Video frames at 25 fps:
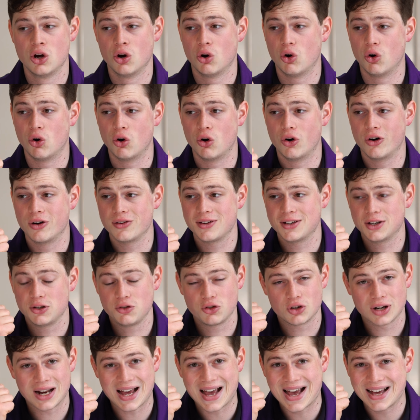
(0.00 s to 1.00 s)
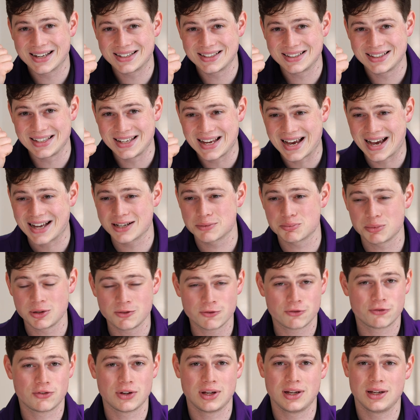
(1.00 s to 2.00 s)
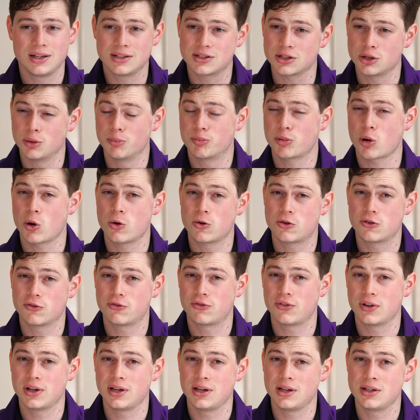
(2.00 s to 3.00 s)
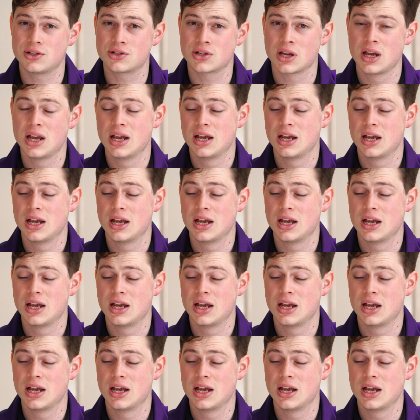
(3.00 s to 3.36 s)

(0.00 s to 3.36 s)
or you've got to add in the admin fees and the broker fees,